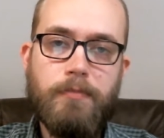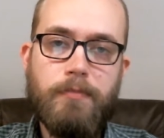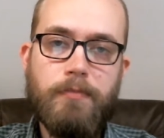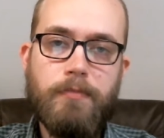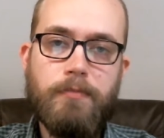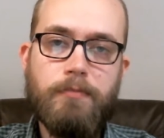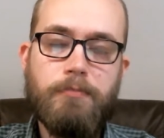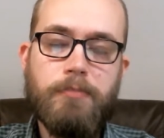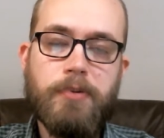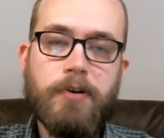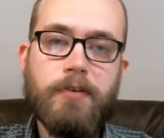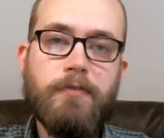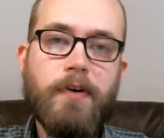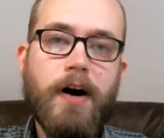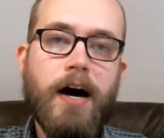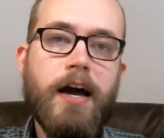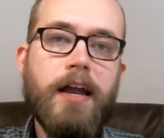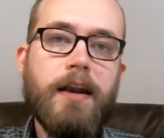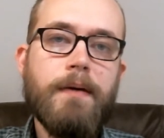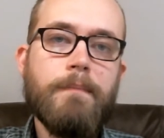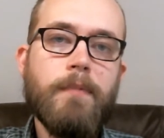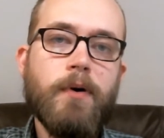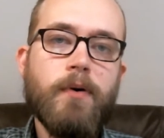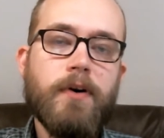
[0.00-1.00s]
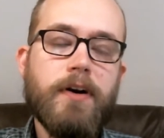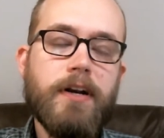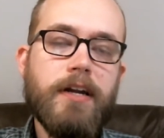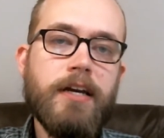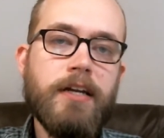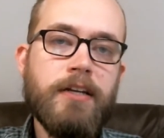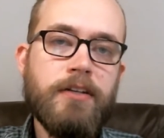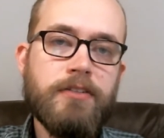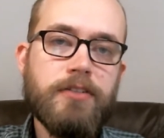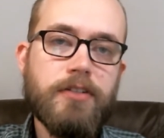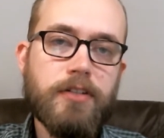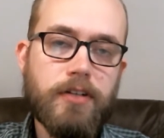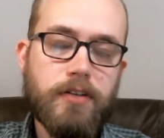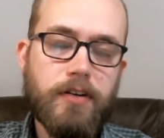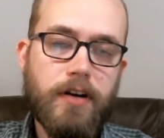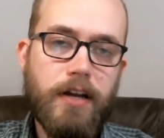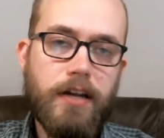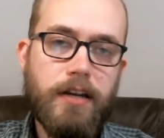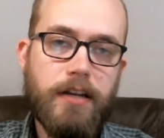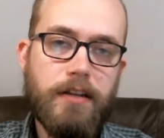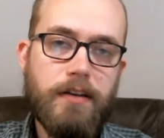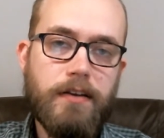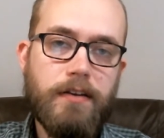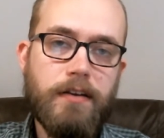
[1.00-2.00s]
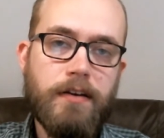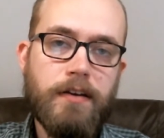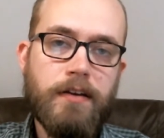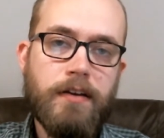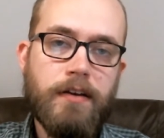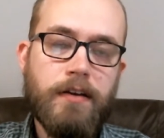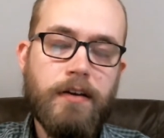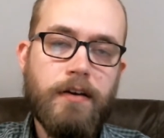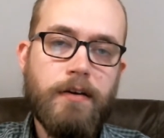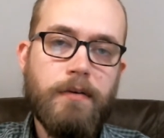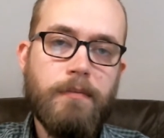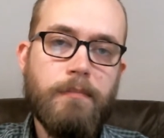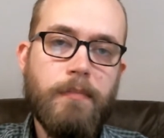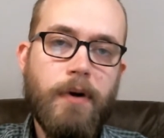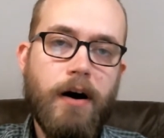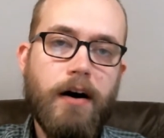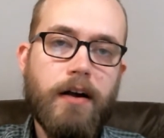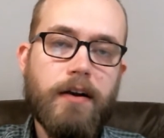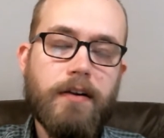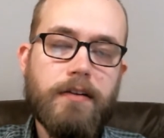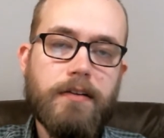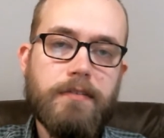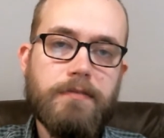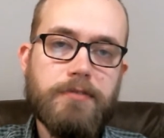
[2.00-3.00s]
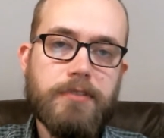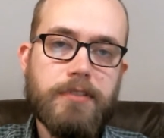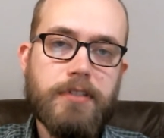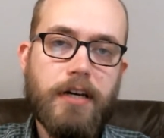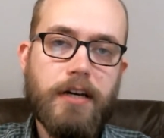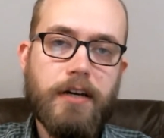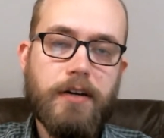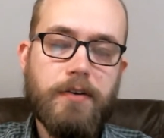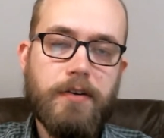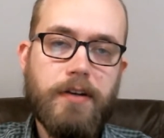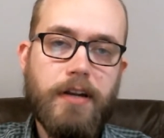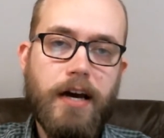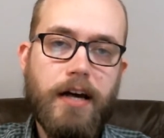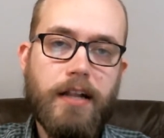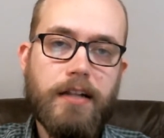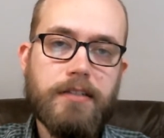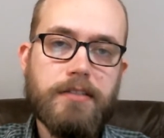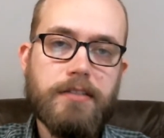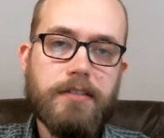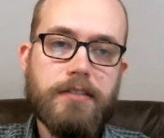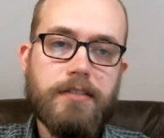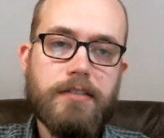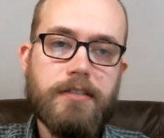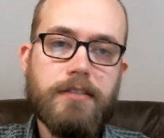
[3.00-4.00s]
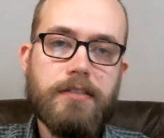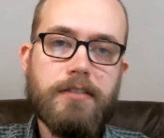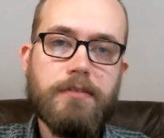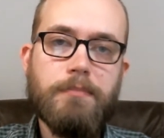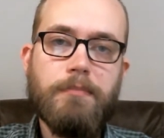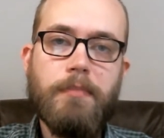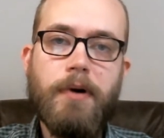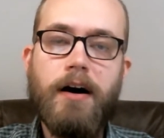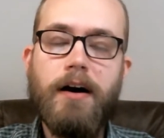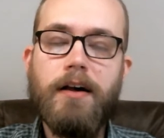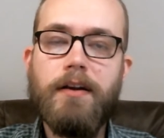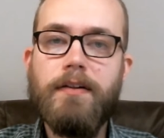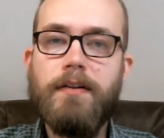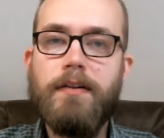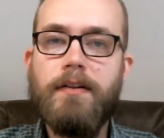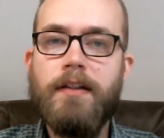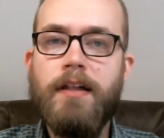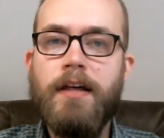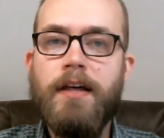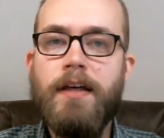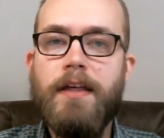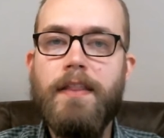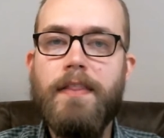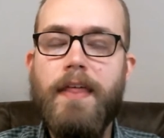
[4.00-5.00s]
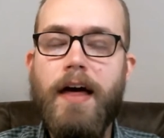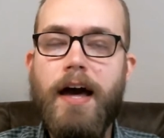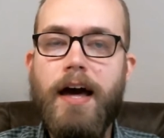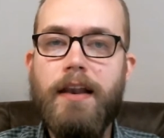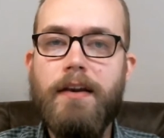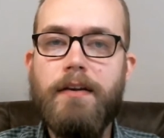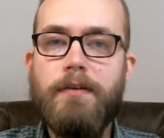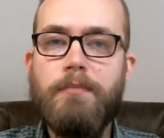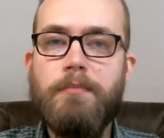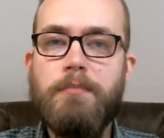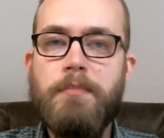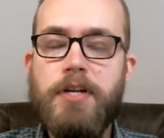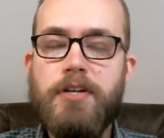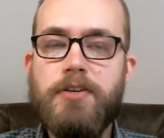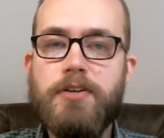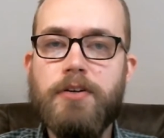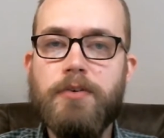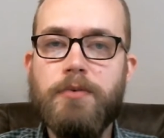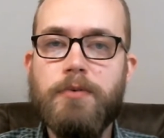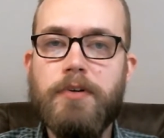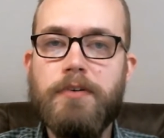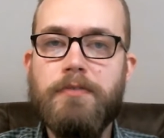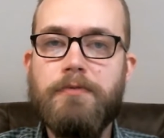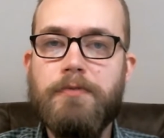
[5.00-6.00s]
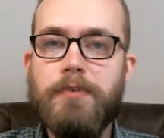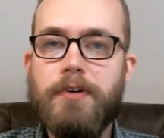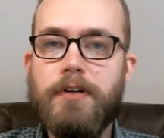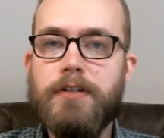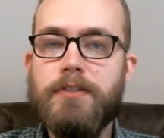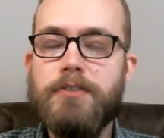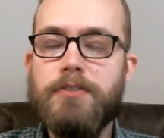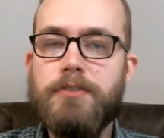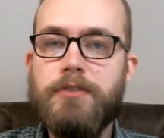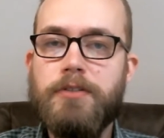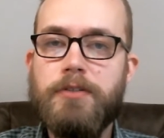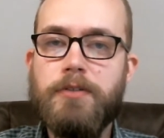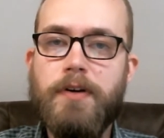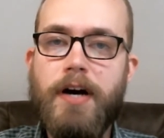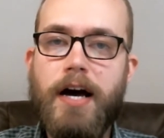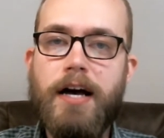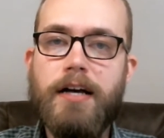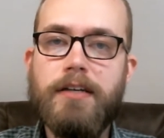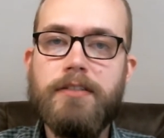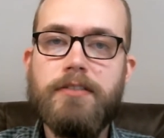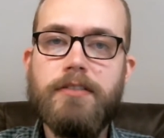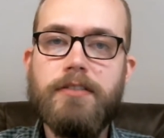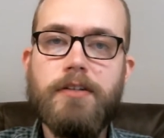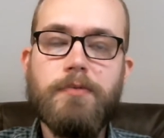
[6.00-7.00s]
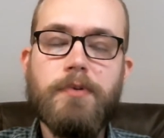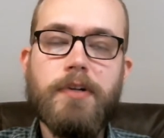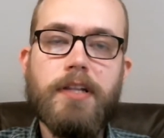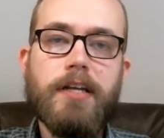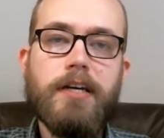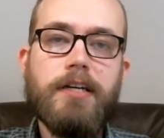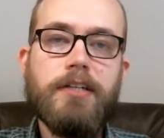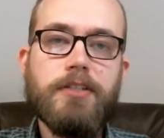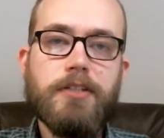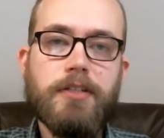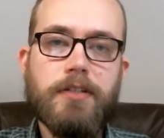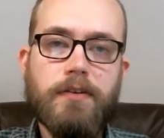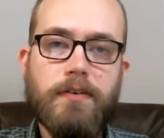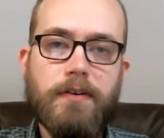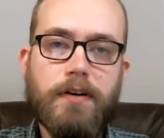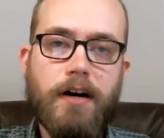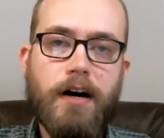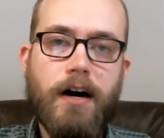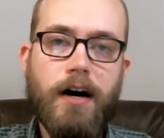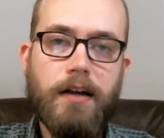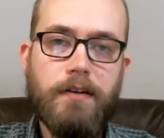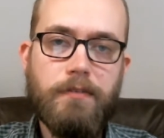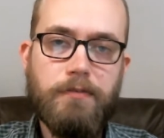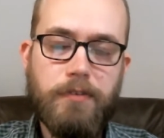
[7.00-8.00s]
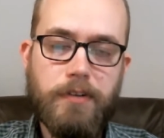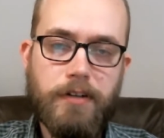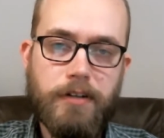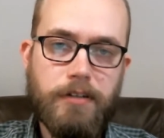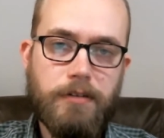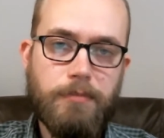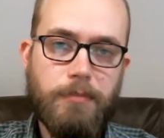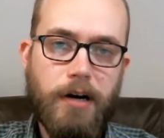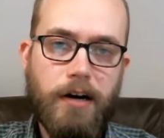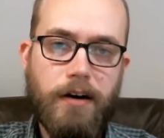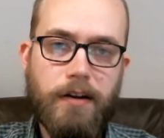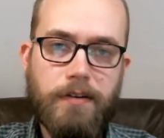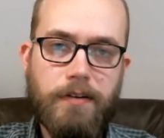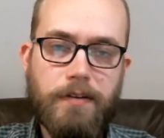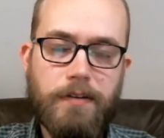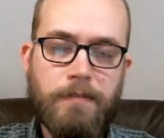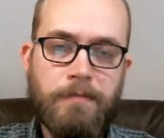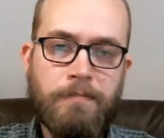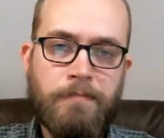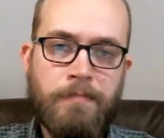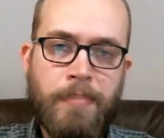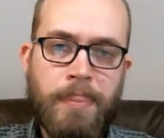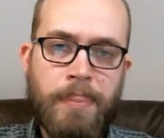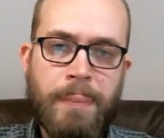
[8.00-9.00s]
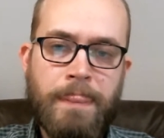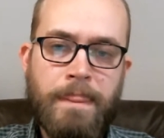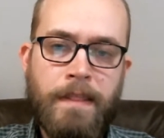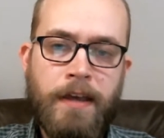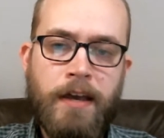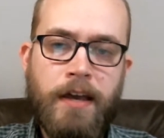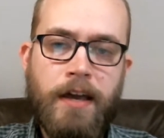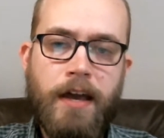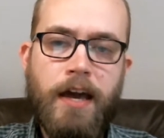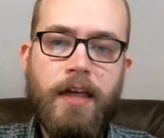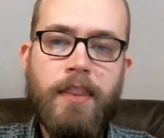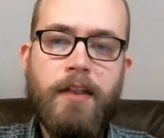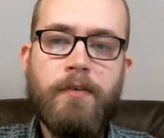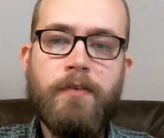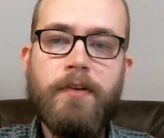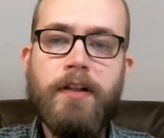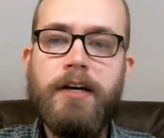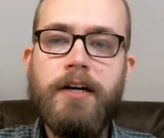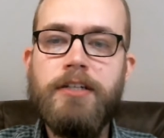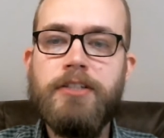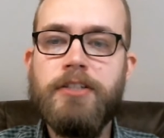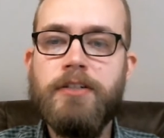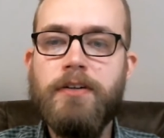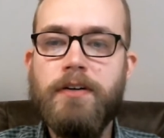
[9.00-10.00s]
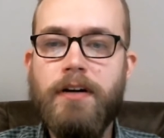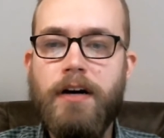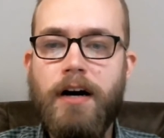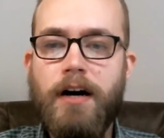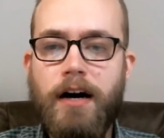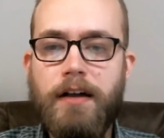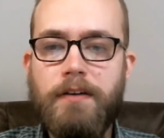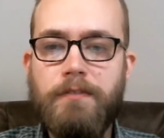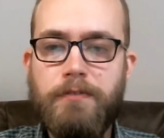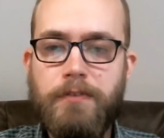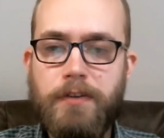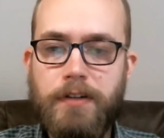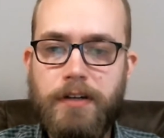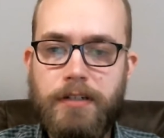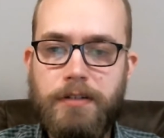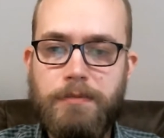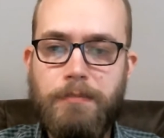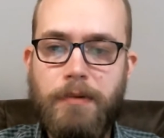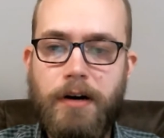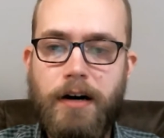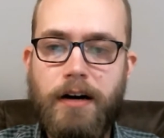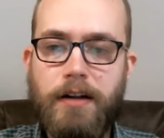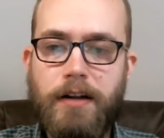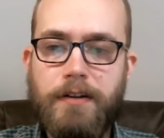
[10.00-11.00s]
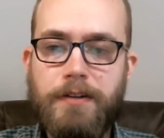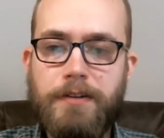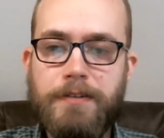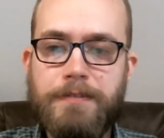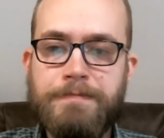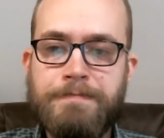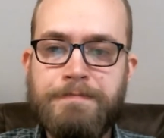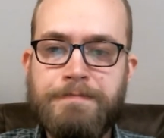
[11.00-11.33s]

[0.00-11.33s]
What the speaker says: provide a more integrated model of psychoanalysis. It's a model that Mitchell refers to as the relational conflict model. And the relational conflict model